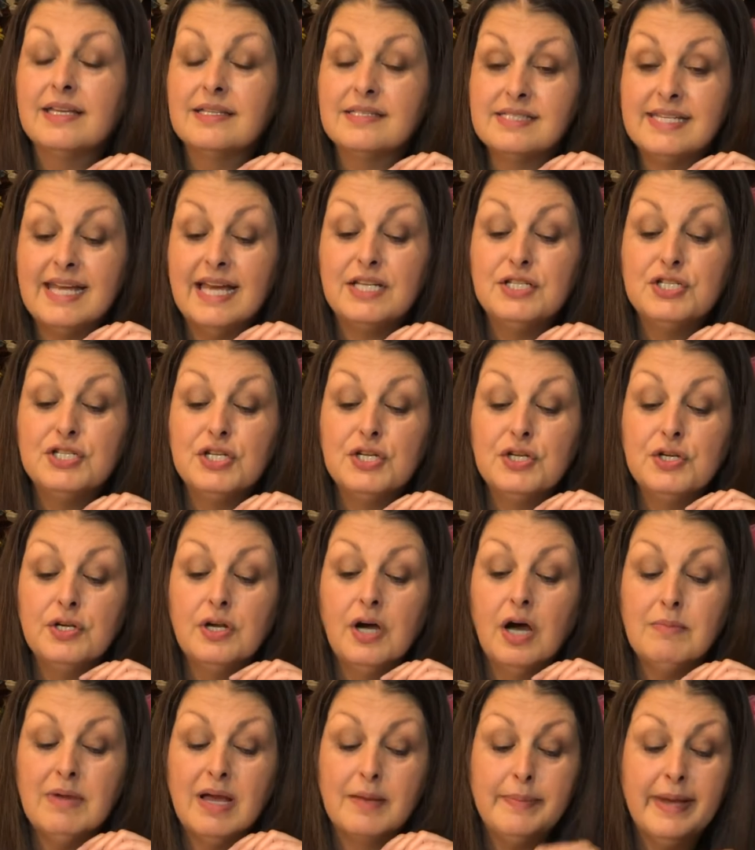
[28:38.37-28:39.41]
Stay tuned
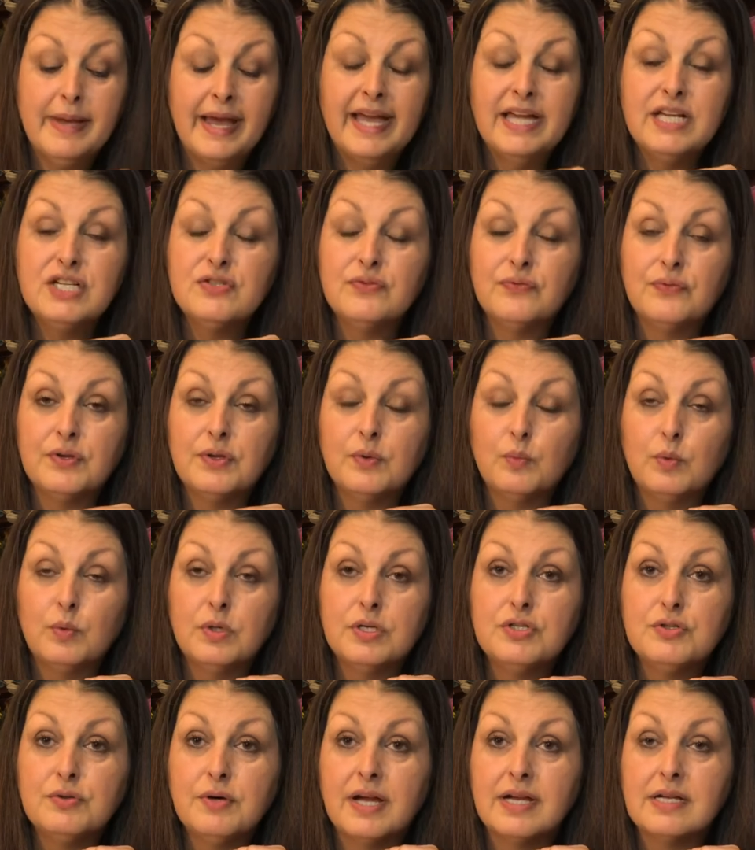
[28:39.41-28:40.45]
on my page for the wood
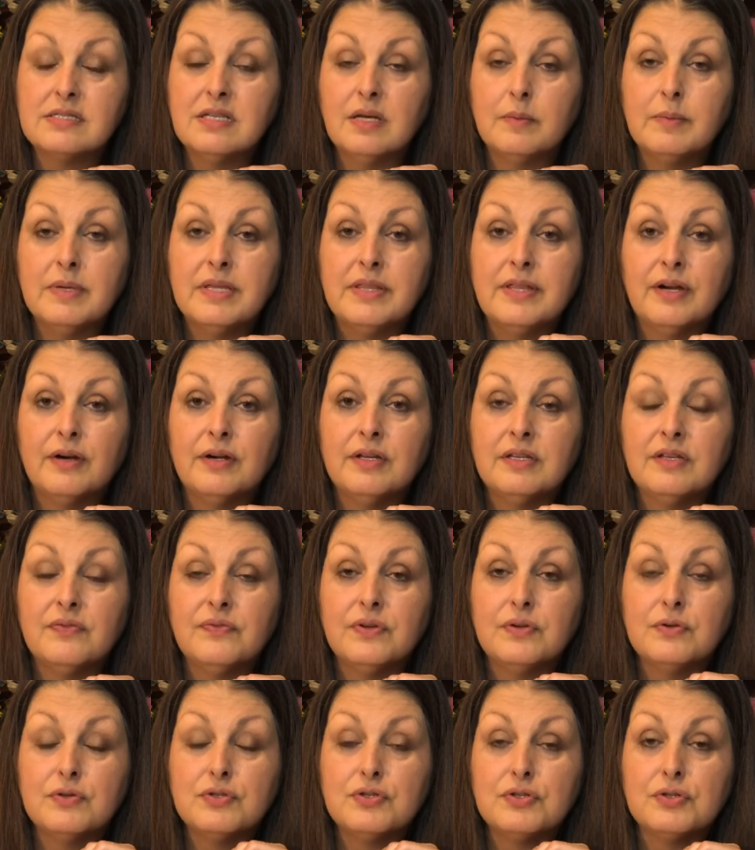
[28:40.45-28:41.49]
trucks. They'll be there in the
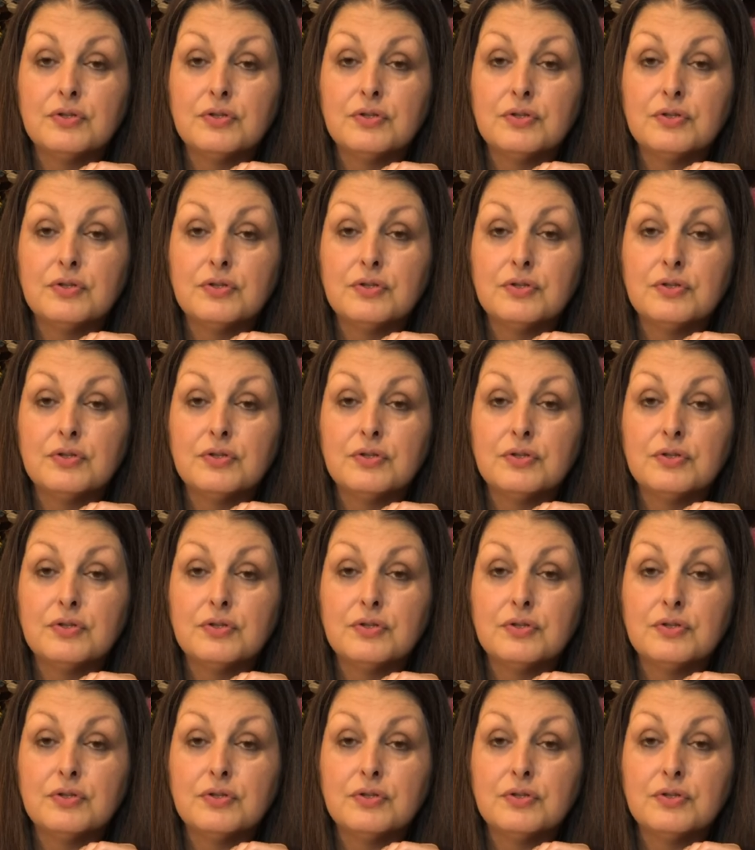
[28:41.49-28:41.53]
future.